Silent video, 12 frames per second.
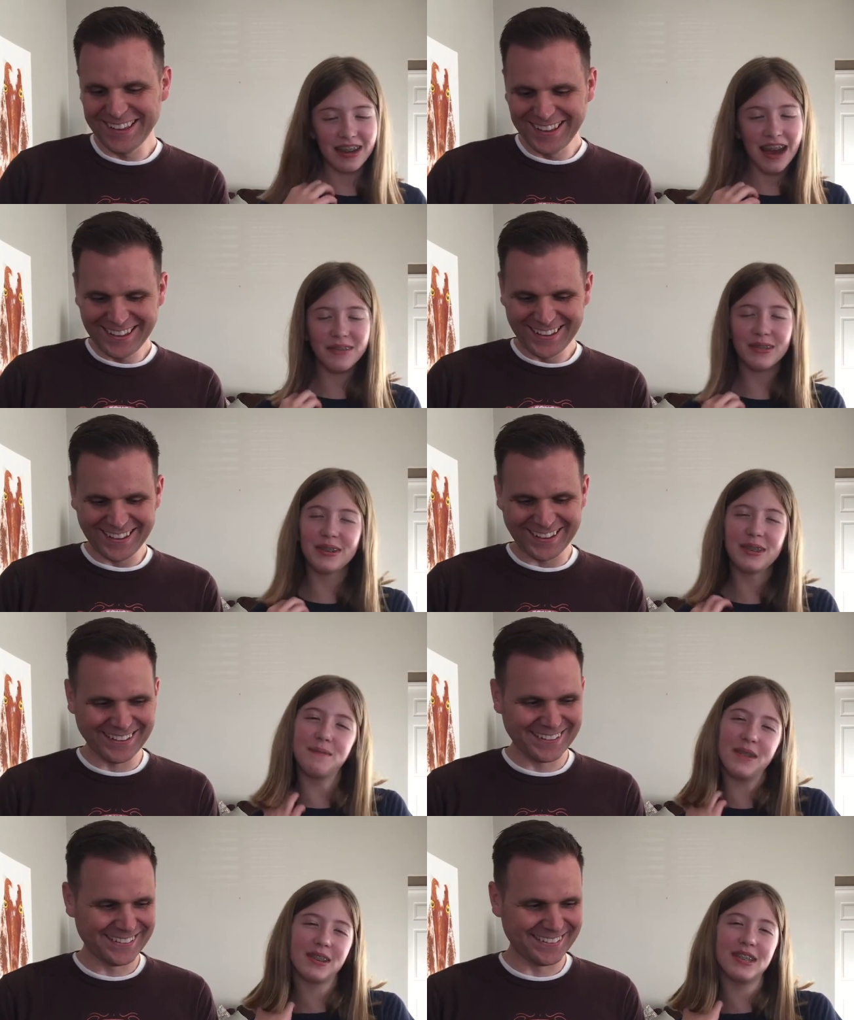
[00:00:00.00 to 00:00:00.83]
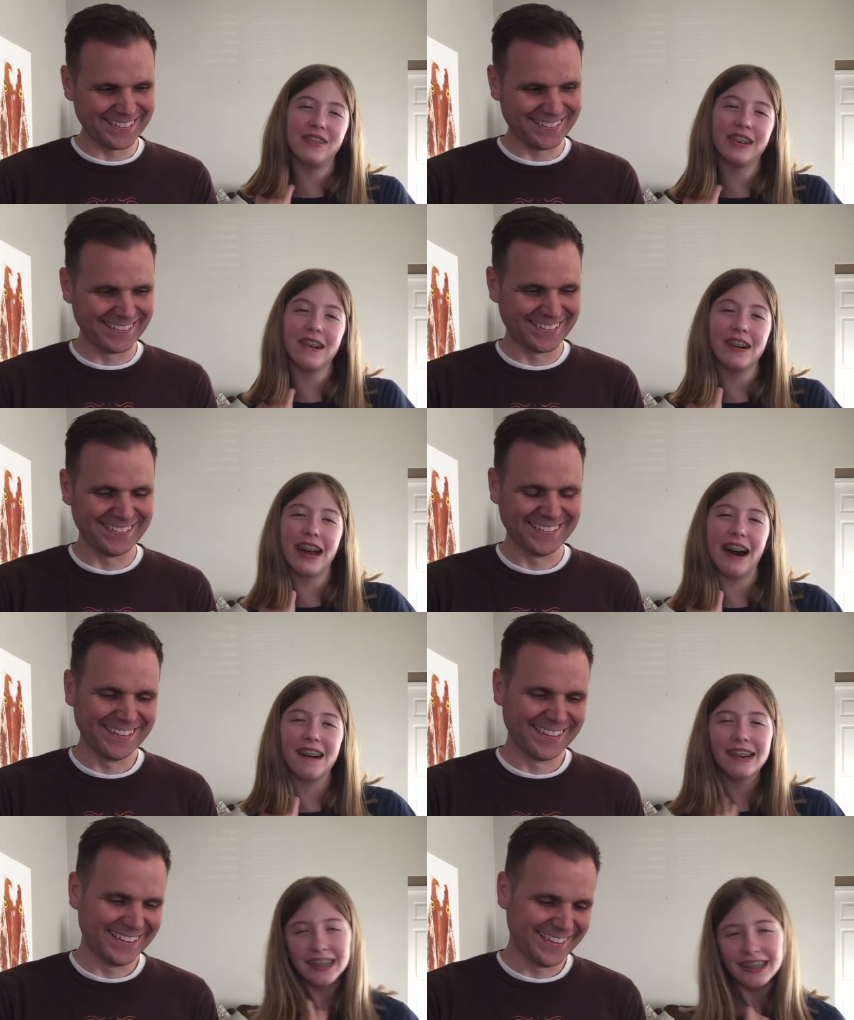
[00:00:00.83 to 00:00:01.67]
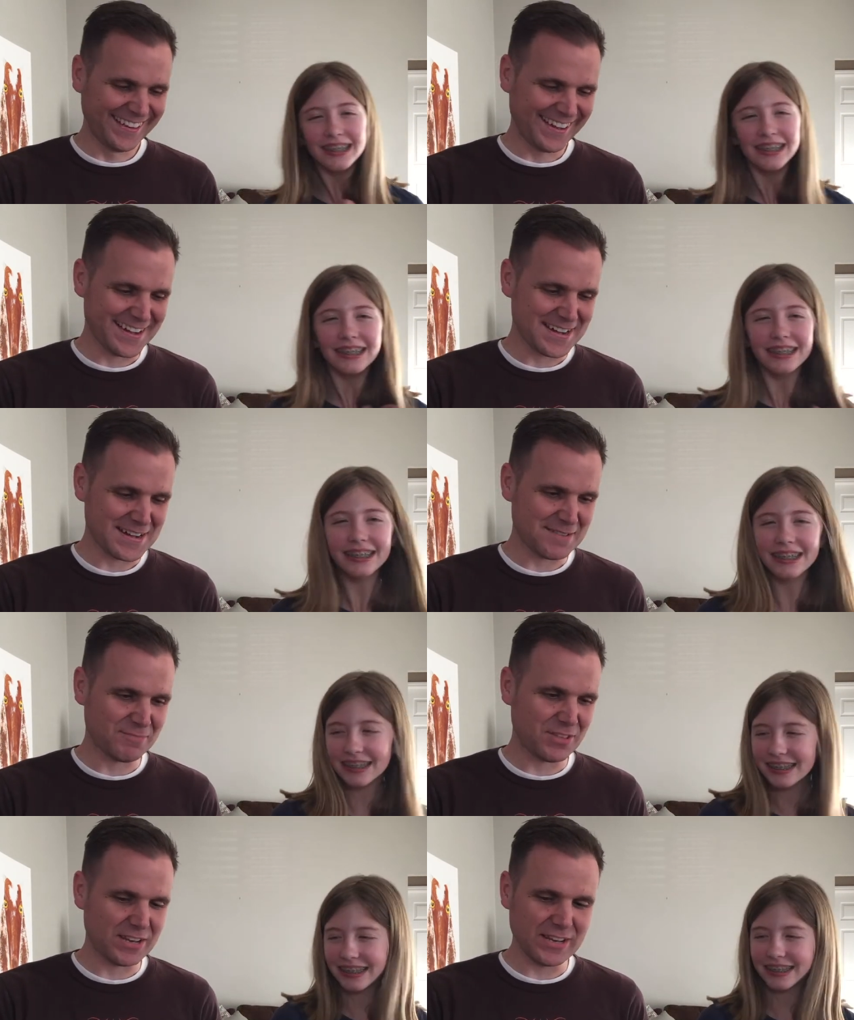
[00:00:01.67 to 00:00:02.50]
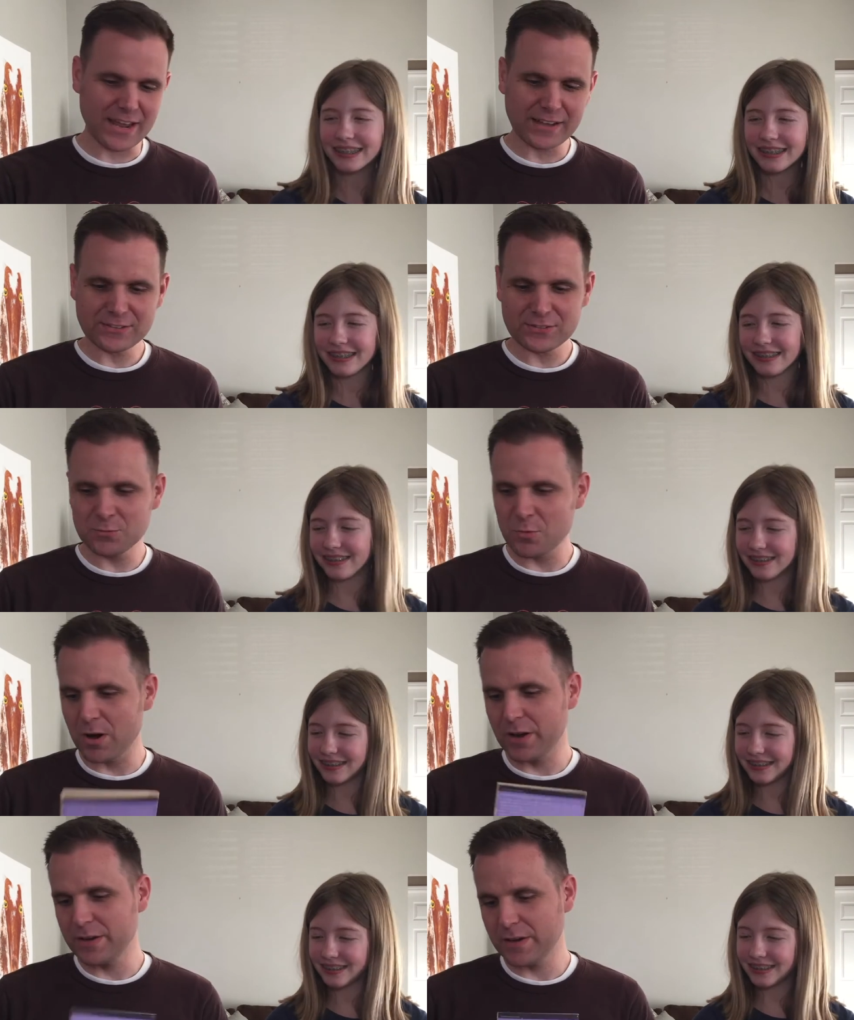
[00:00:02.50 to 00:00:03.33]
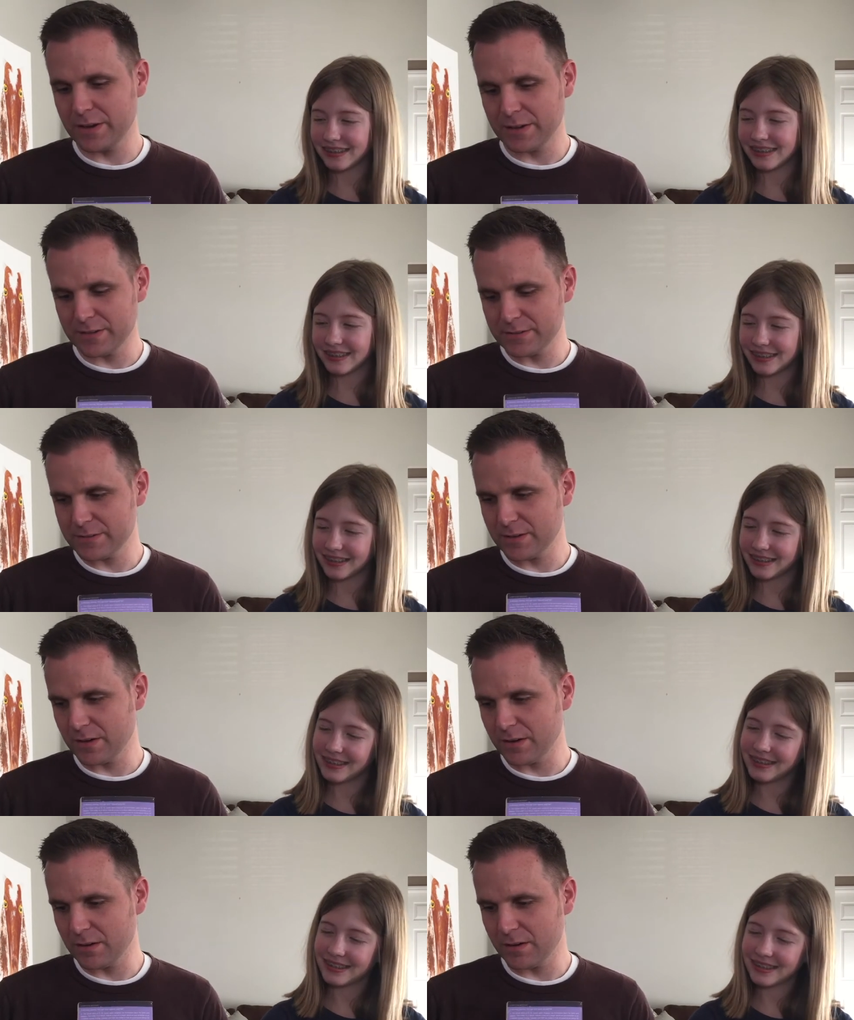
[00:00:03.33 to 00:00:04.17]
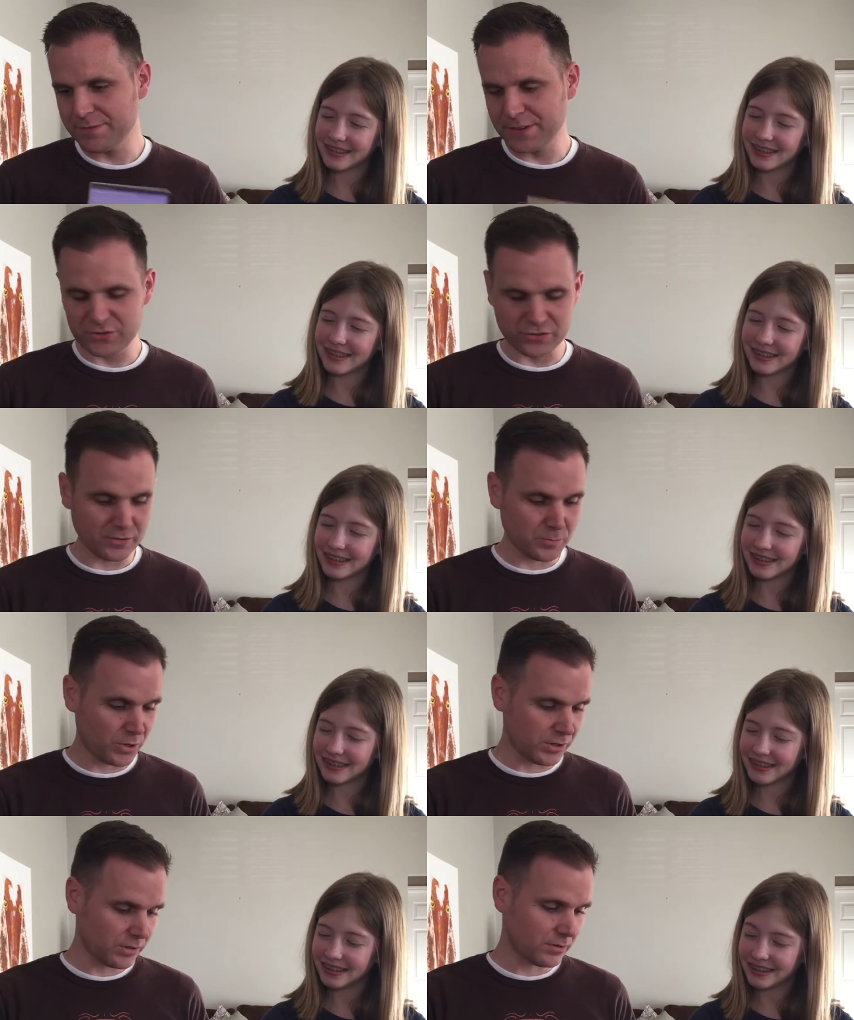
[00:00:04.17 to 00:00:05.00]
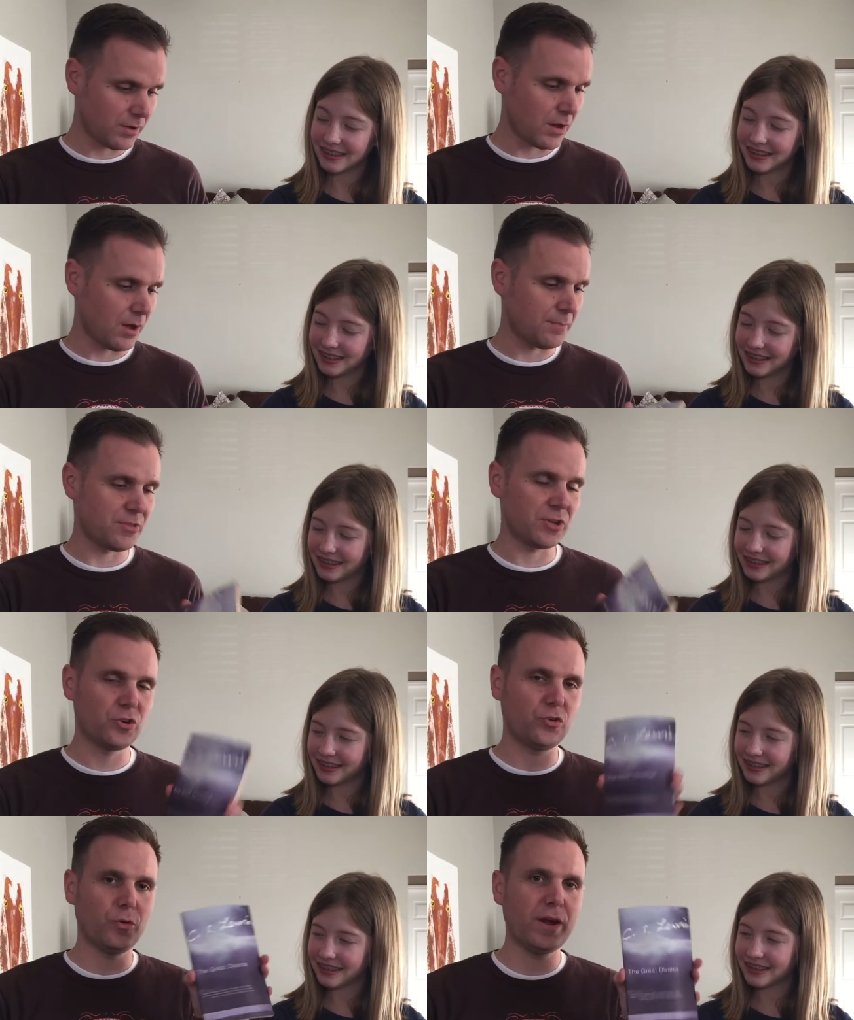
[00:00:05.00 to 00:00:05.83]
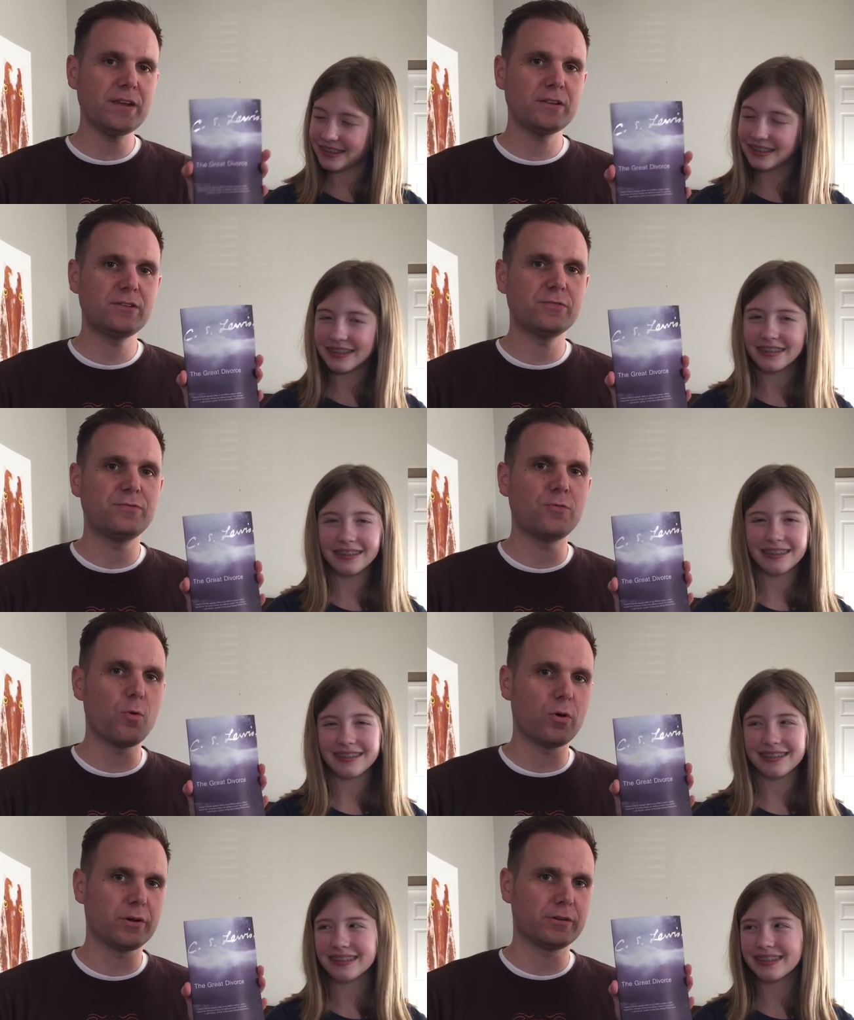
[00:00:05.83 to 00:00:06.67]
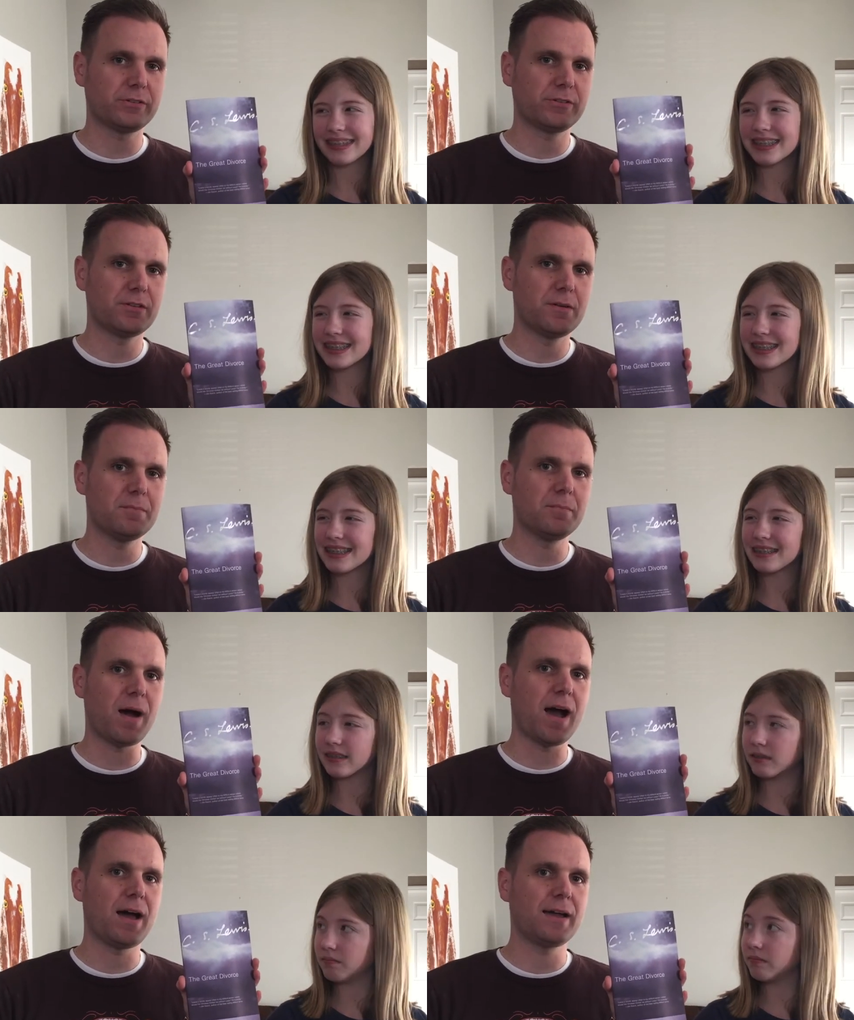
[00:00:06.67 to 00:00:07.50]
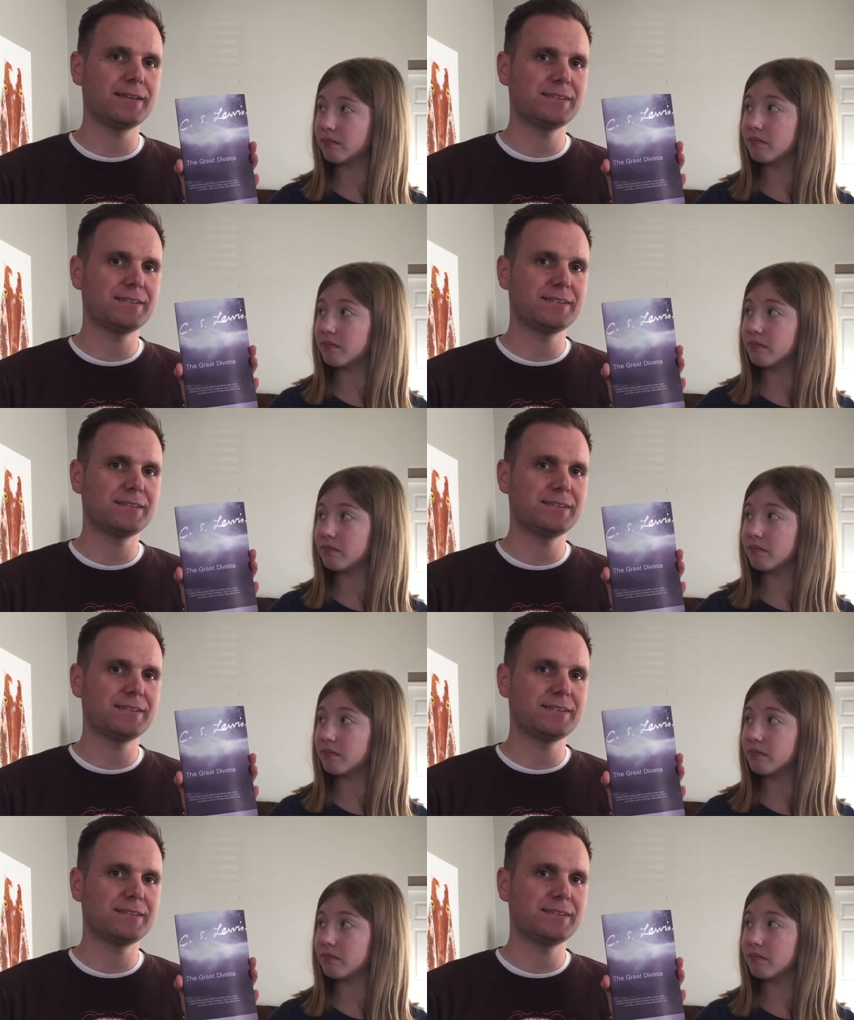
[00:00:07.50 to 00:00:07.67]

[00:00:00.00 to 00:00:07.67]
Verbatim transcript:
Speaker 1: You'd have to read the book to figure it out.
Speaker 2: Um, the next one is uh, a fiction book, um, The Great Divorce by